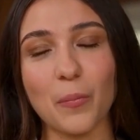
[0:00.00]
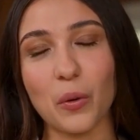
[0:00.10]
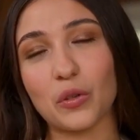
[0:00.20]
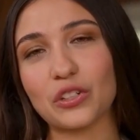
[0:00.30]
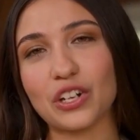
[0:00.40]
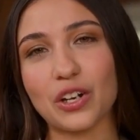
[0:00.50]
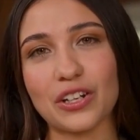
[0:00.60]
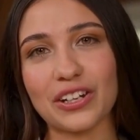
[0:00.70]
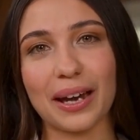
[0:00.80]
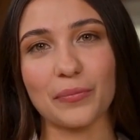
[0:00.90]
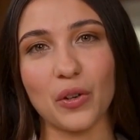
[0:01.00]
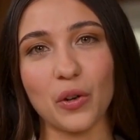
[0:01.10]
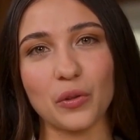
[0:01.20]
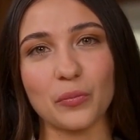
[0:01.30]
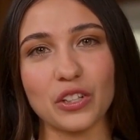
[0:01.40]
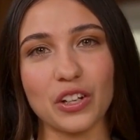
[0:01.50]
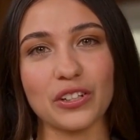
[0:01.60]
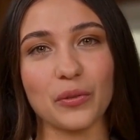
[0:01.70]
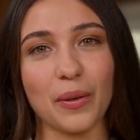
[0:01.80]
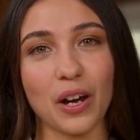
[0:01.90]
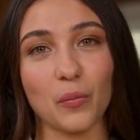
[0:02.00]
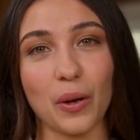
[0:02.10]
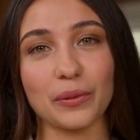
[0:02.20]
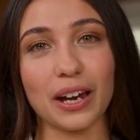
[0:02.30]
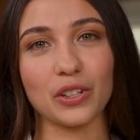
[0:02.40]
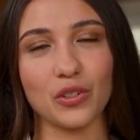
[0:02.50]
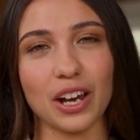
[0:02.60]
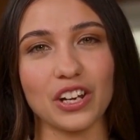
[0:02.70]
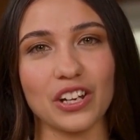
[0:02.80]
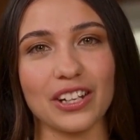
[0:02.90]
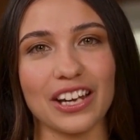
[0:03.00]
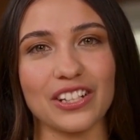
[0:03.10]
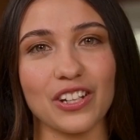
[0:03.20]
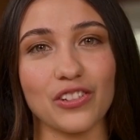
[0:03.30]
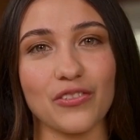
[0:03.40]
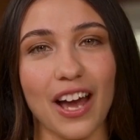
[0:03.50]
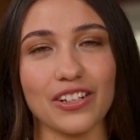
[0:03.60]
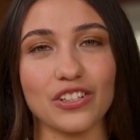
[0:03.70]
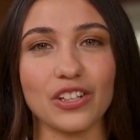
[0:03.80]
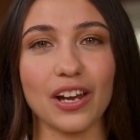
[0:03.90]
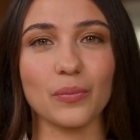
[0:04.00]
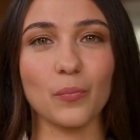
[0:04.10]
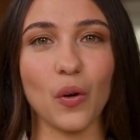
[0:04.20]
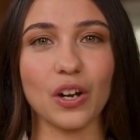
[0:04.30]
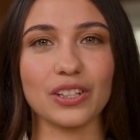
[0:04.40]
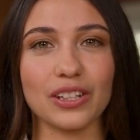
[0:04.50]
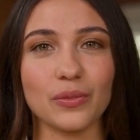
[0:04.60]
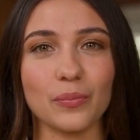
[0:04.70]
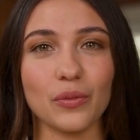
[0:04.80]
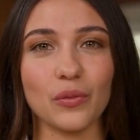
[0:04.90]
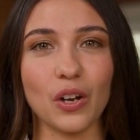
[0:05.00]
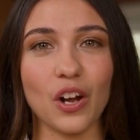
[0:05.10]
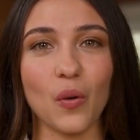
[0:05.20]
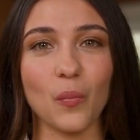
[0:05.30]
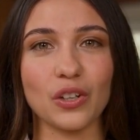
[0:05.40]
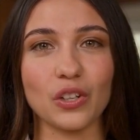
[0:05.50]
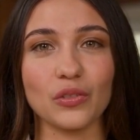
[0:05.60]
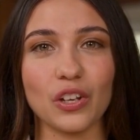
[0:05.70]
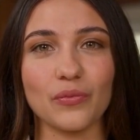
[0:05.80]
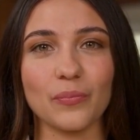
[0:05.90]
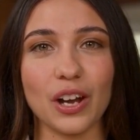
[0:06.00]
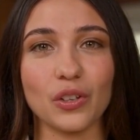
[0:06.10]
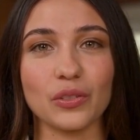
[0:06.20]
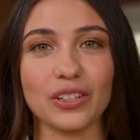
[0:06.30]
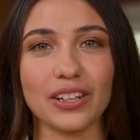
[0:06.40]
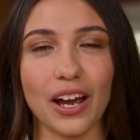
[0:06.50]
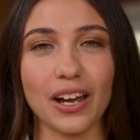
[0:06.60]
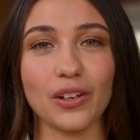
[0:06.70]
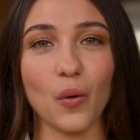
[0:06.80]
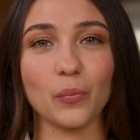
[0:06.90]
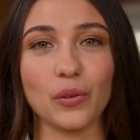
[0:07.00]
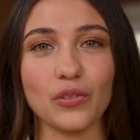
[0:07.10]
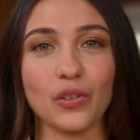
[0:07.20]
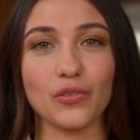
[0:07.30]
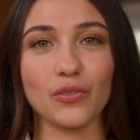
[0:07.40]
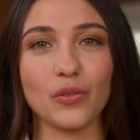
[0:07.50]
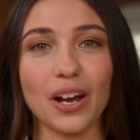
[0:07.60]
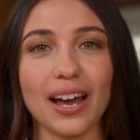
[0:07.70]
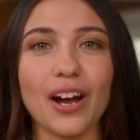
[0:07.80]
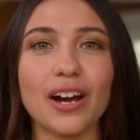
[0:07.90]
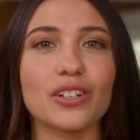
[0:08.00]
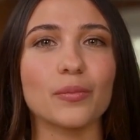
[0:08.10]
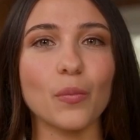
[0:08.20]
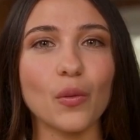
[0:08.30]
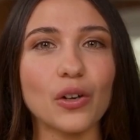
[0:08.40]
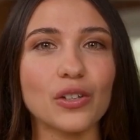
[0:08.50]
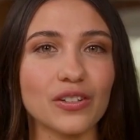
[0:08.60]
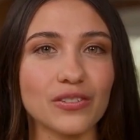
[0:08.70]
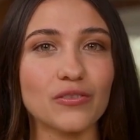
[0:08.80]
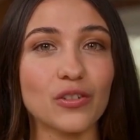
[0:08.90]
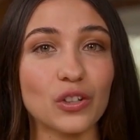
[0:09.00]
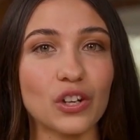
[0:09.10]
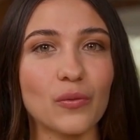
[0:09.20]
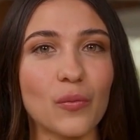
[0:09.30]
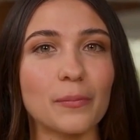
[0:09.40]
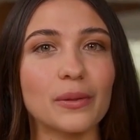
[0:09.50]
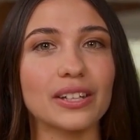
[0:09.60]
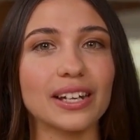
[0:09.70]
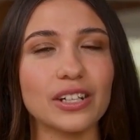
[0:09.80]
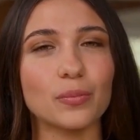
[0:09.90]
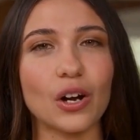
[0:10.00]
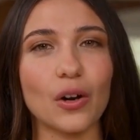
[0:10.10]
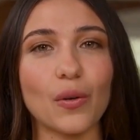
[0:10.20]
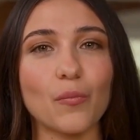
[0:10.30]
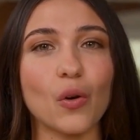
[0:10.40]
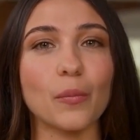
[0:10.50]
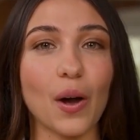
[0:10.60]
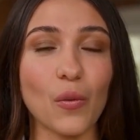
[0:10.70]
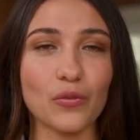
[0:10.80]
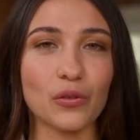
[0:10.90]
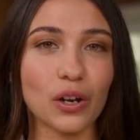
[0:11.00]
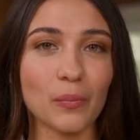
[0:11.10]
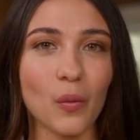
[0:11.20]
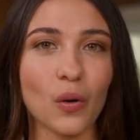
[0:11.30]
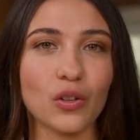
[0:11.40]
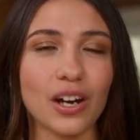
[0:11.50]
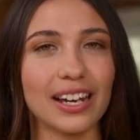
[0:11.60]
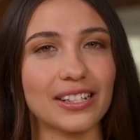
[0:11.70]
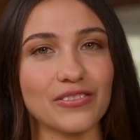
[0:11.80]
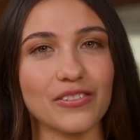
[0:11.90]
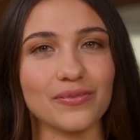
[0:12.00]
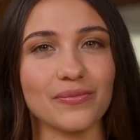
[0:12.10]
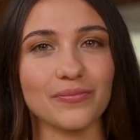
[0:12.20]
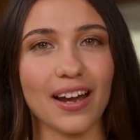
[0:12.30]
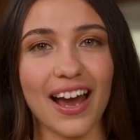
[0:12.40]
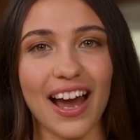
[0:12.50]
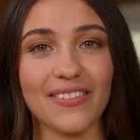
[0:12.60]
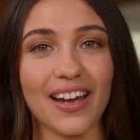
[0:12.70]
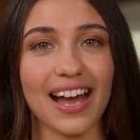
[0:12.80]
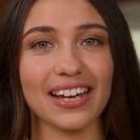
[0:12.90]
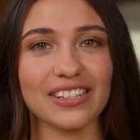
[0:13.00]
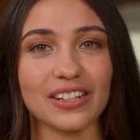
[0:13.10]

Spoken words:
Both share the same goal, which is to make website creation easier, faster, and more accessible. Whether you love manual design or prefer full AI support, the future of web building is becoming more powerful and more creative. And that is